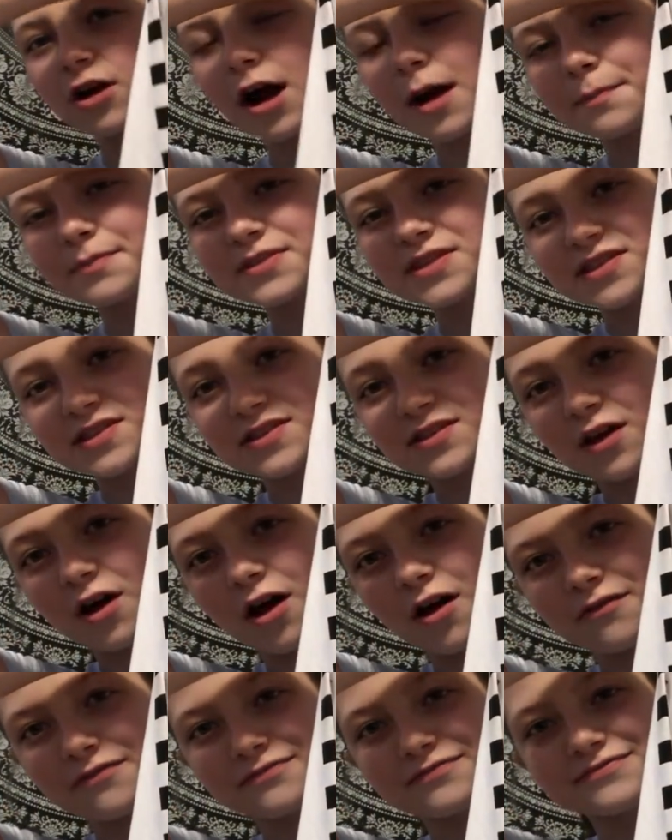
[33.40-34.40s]
cropped
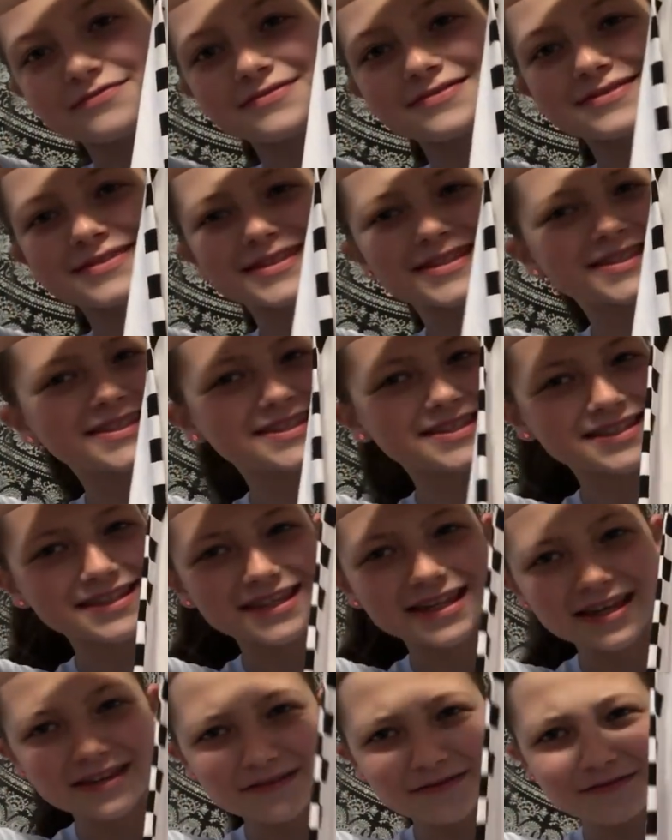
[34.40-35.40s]
soft
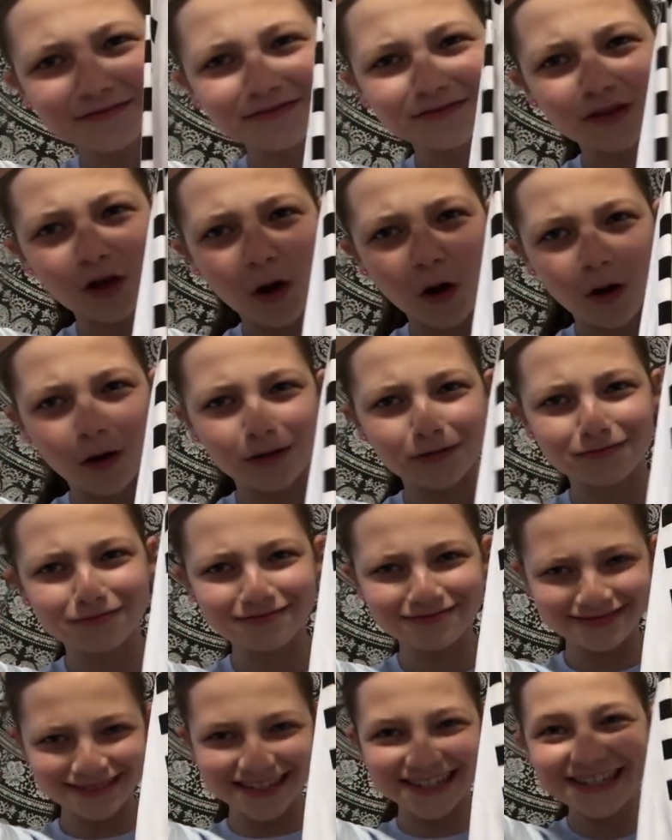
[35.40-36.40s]
sleeve
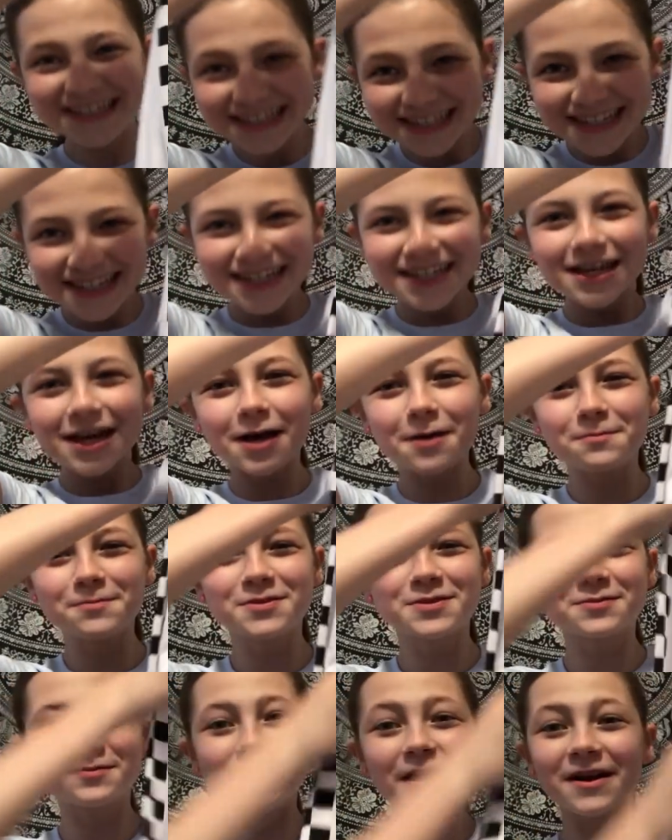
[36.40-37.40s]
long
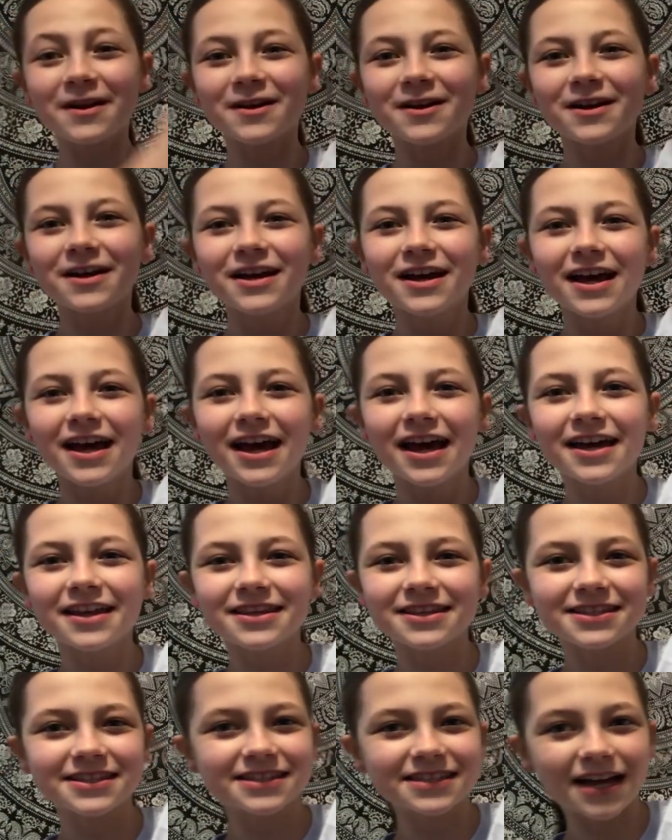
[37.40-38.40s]
um, sweater,
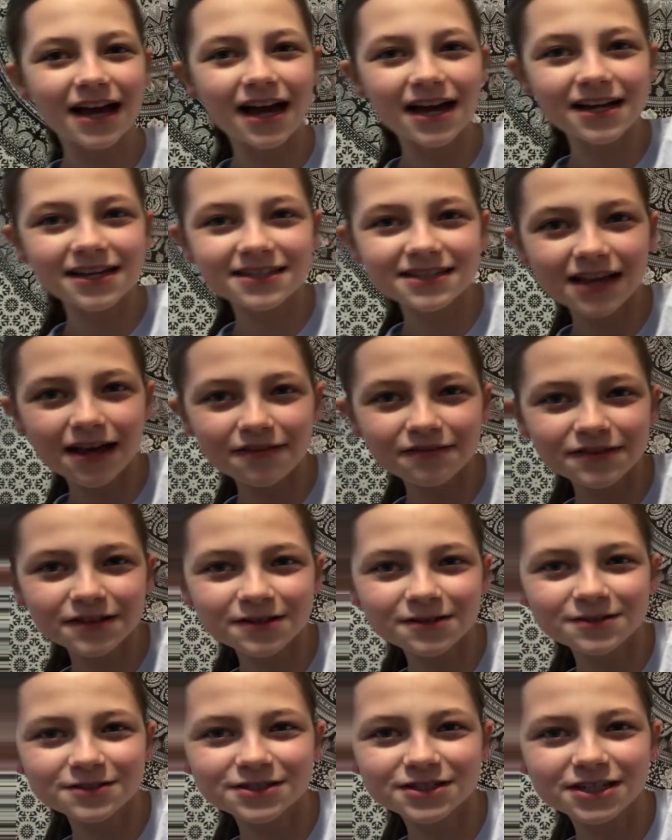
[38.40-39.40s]
and the sides have
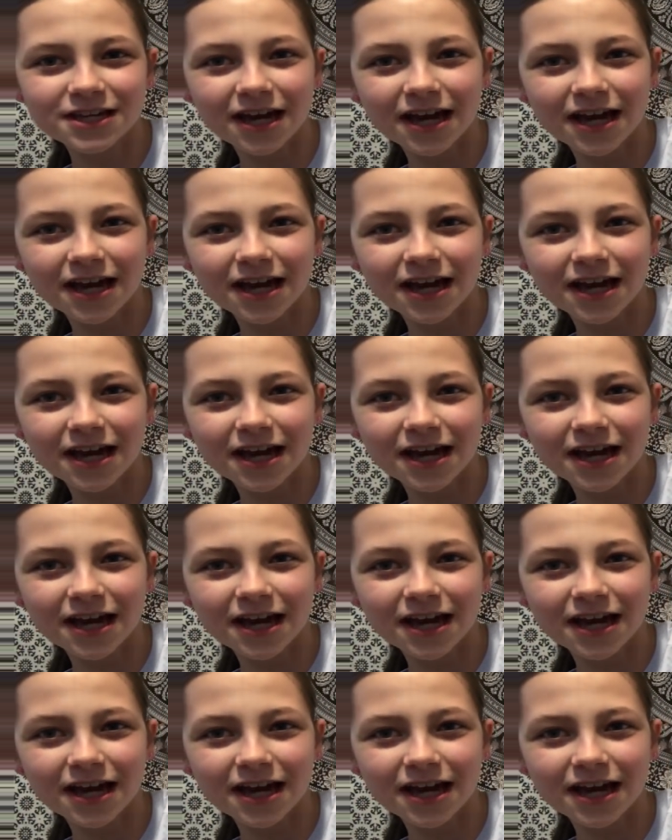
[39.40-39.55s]
little